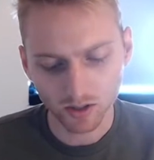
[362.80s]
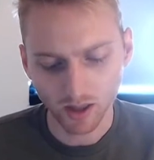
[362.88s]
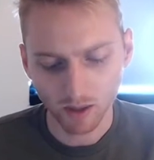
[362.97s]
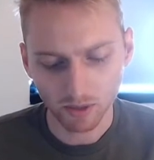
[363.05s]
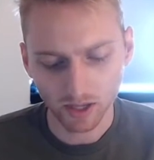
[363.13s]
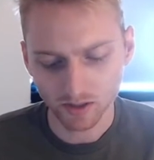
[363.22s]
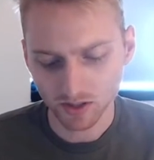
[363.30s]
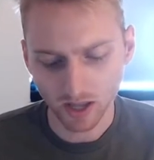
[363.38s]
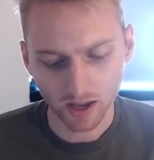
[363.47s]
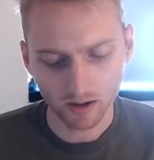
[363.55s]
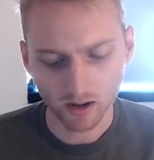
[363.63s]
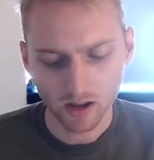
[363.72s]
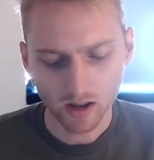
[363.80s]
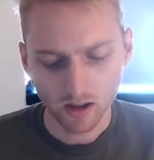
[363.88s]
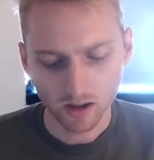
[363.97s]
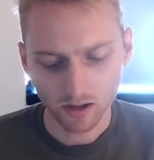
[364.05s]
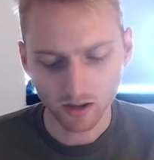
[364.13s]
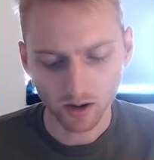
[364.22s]
means that
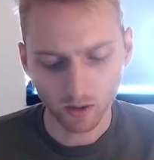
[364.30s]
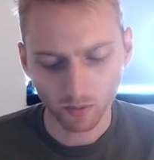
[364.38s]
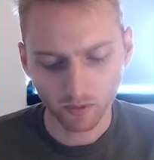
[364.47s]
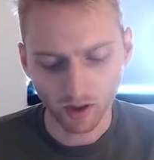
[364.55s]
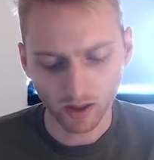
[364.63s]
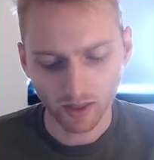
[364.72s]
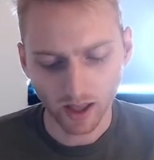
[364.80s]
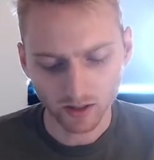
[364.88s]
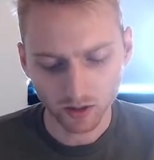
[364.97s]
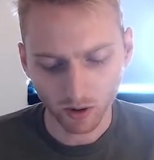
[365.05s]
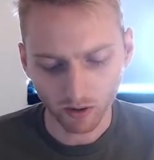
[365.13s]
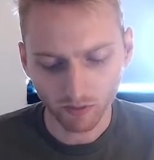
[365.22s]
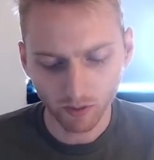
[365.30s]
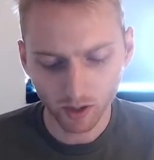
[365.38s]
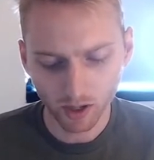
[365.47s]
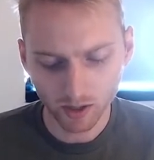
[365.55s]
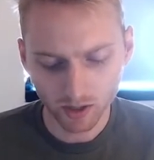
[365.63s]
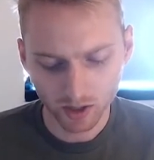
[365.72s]
we've got that square
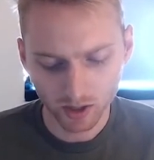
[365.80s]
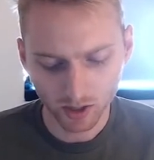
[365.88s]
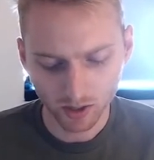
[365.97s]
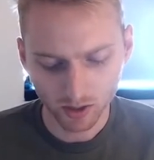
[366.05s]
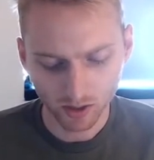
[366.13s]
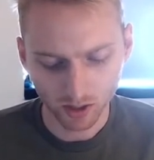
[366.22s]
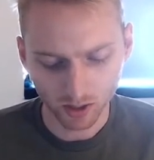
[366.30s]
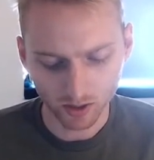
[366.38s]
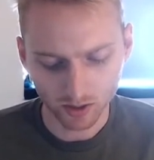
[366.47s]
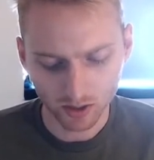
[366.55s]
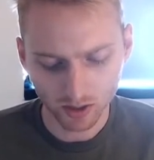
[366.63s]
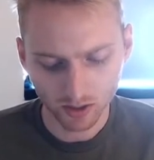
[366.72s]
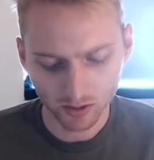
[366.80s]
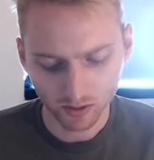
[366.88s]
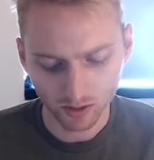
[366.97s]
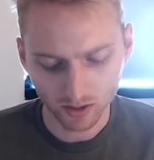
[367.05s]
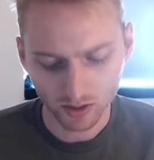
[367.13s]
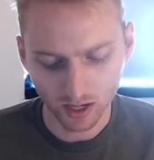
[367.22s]
footage. There's,
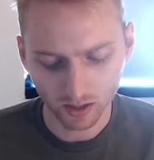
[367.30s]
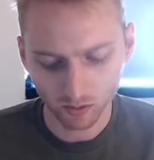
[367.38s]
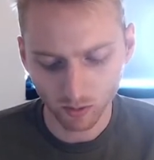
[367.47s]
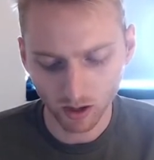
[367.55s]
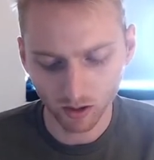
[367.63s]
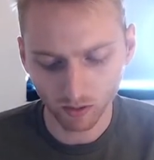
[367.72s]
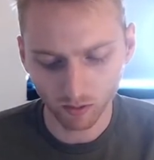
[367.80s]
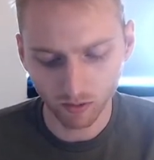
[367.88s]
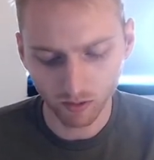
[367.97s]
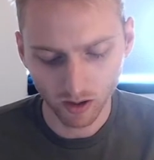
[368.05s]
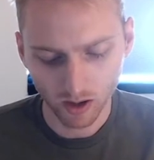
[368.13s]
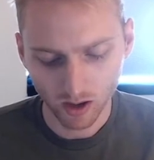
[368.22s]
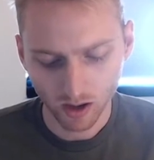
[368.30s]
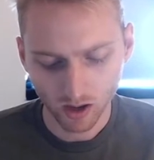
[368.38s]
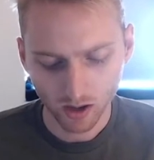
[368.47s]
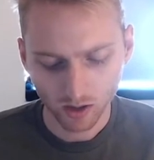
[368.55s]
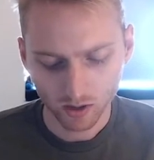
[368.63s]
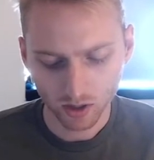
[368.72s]
let's say, 12
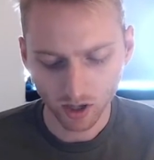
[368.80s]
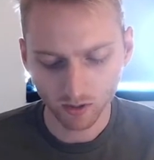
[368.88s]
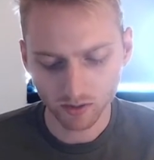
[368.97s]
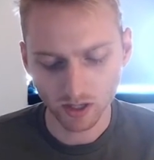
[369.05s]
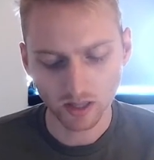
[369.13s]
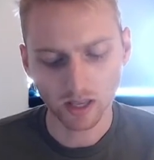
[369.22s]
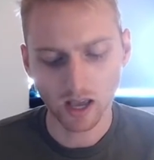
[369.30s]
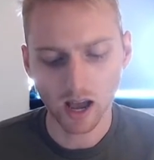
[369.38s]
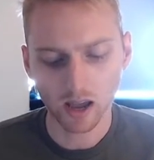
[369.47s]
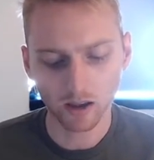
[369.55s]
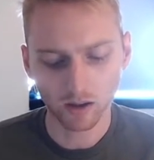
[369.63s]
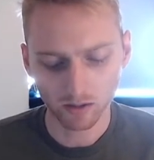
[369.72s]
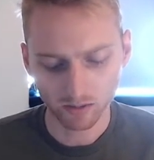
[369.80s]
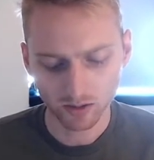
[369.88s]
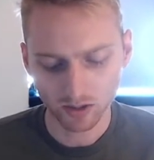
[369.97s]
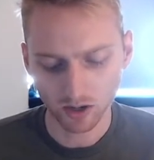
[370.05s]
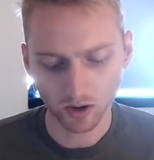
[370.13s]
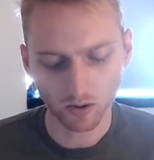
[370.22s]
shelves in the aisle.
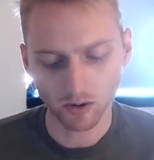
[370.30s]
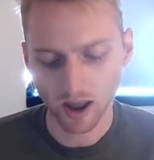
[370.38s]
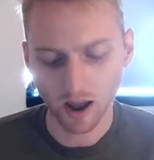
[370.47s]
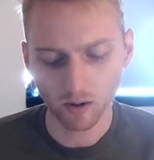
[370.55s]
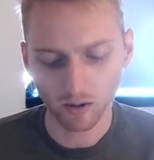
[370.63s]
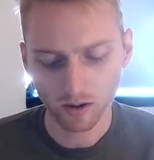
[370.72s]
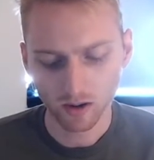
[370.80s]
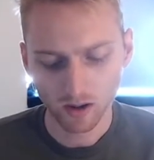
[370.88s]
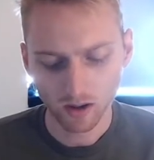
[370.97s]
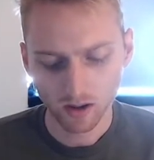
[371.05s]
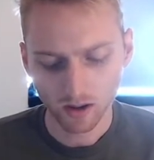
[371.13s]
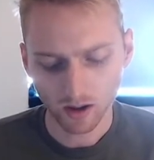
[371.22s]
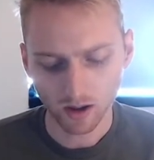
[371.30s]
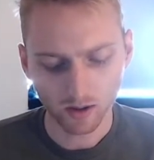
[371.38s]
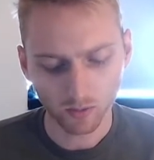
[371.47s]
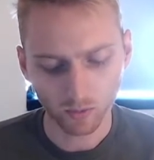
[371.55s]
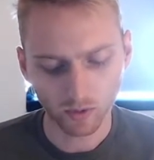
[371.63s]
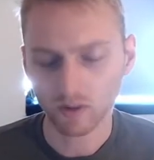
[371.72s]
So now
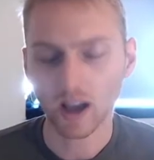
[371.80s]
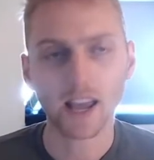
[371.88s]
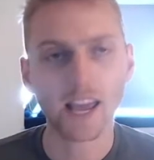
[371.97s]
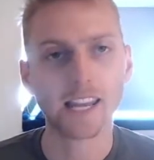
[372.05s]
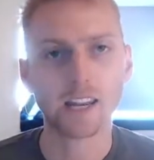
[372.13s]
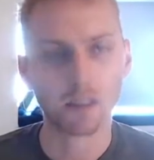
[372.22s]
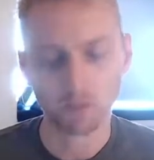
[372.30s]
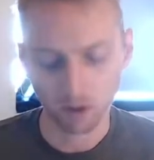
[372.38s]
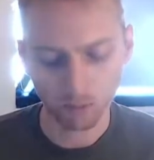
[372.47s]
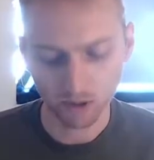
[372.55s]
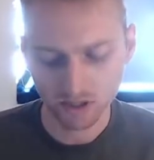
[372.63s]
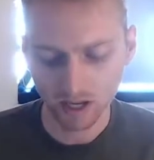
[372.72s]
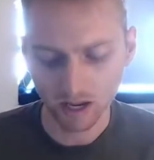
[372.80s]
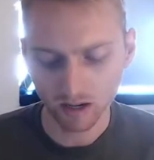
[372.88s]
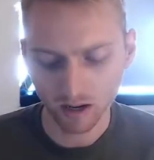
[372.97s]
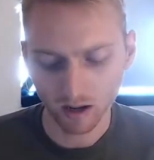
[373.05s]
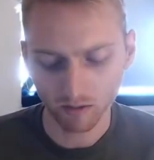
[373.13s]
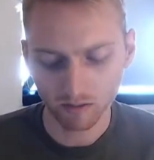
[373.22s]
we've got 83%
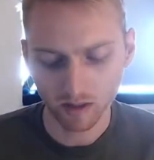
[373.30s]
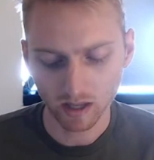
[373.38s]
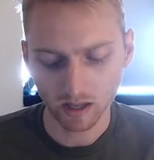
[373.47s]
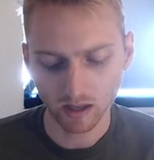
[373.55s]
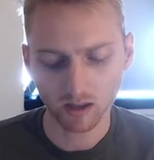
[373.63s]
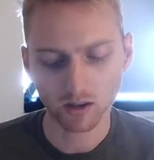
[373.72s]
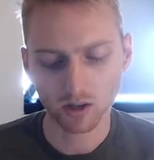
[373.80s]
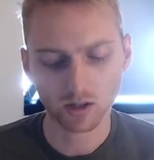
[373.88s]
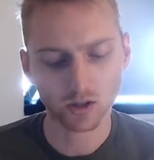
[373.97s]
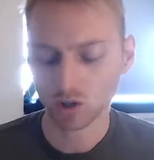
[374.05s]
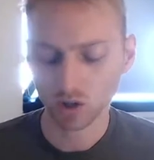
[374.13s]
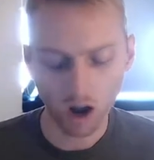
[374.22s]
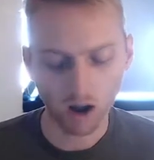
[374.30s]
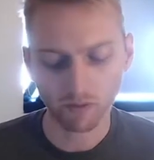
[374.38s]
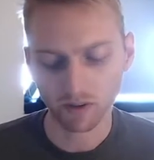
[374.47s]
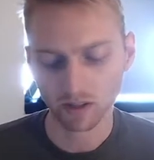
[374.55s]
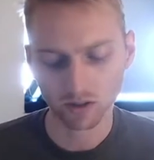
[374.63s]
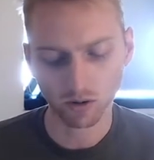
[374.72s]
of the coffee
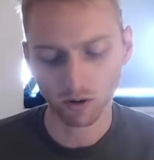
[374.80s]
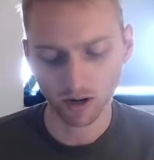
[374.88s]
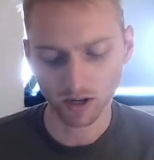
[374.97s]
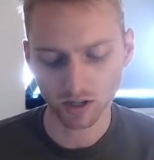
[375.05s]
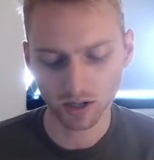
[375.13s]
storage